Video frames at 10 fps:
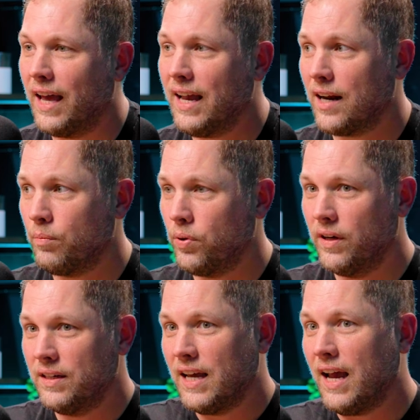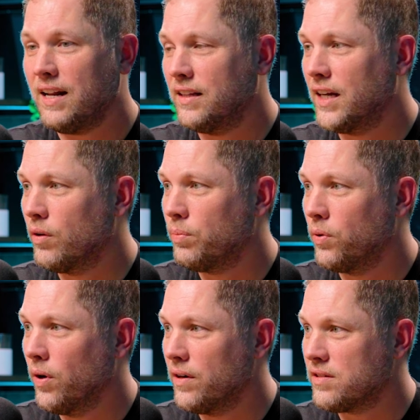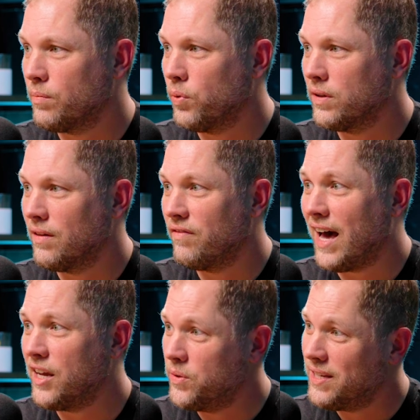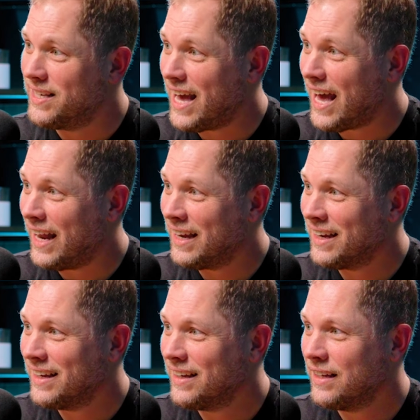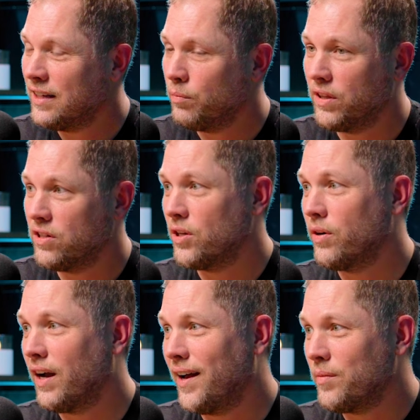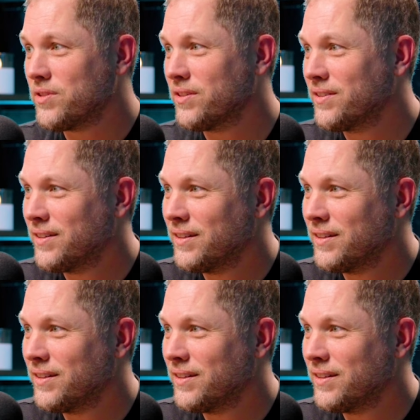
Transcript: They got to put data in their report, support the value today, mm-hmm. but there's no comps.